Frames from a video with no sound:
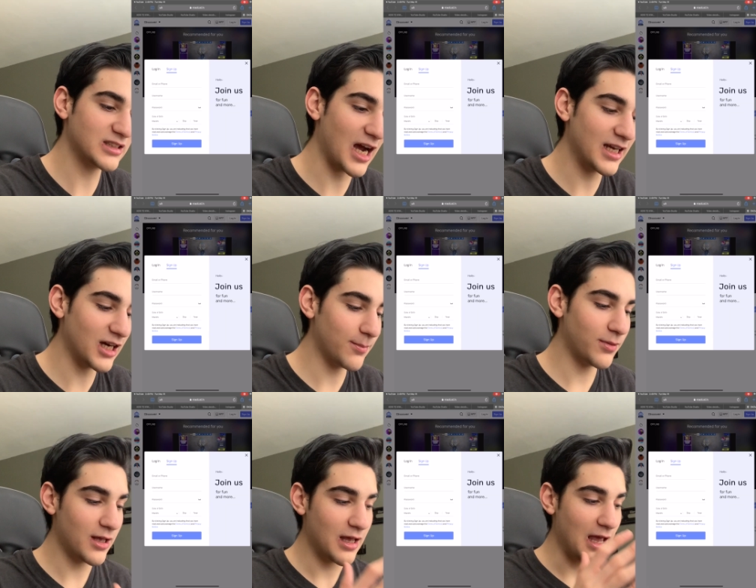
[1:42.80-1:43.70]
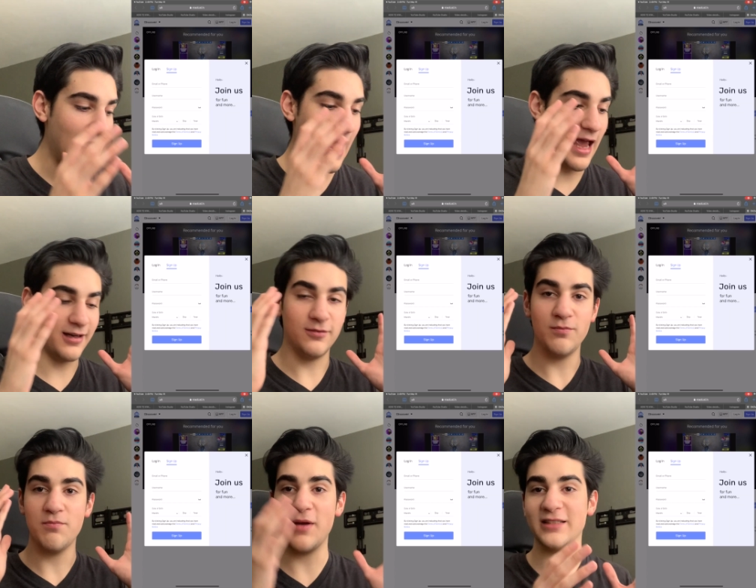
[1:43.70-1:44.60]
sign up and
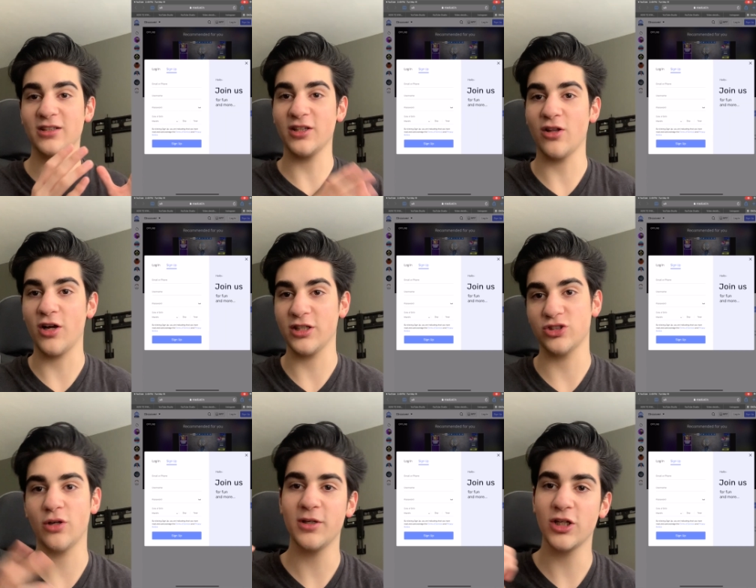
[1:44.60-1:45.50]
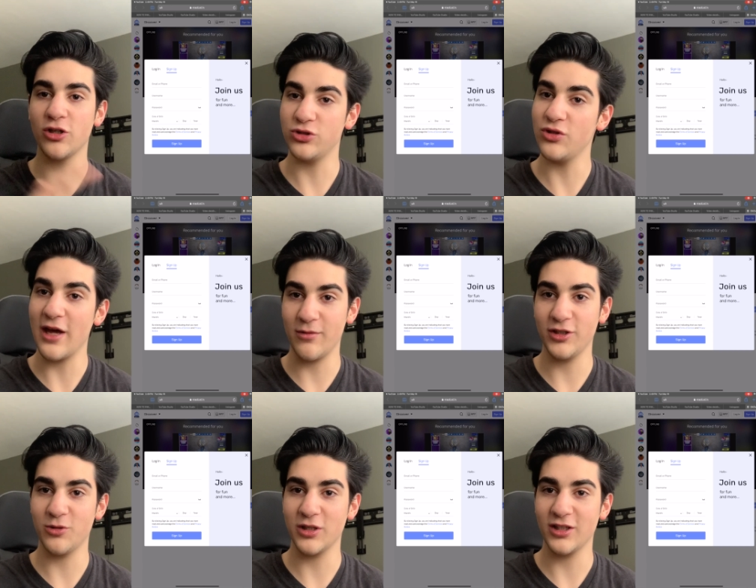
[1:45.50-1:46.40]
basically log in. So I'm going to go do that
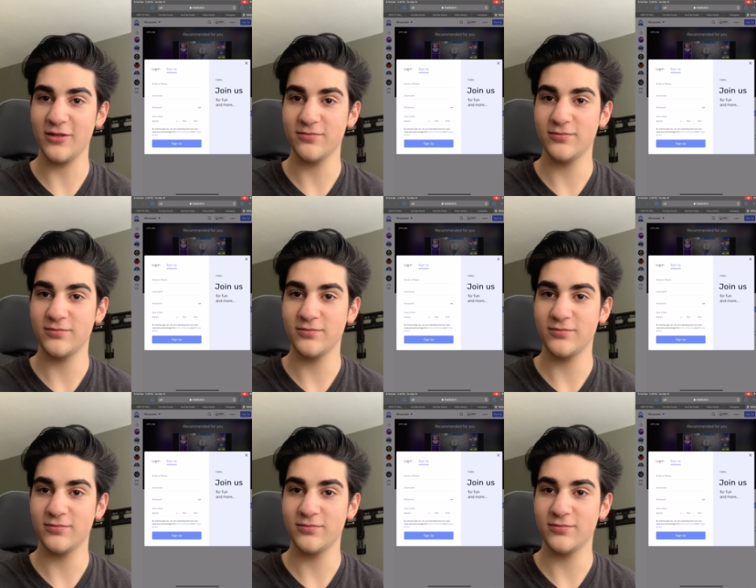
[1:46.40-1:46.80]
really quickly.